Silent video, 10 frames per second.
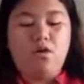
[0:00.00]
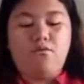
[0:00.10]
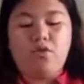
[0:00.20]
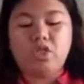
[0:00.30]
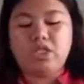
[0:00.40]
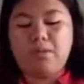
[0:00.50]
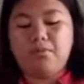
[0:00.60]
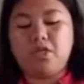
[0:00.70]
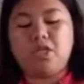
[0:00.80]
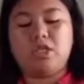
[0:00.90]
For
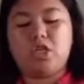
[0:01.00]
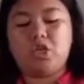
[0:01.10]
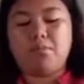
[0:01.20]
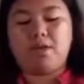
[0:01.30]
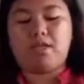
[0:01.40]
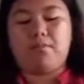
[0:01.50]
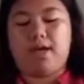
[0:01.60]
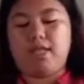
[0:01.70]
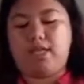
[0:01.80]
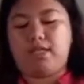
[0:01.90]
example, in teaching
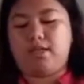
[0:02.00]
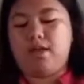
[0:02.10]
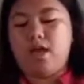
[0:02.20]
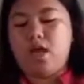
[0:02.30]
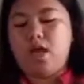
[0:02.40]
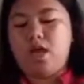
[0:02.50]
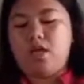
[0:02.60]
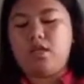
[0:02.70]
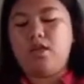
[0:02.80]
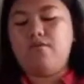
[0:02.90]
mathematics,
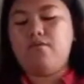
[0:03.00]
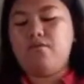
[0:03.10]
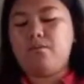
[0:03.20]
they,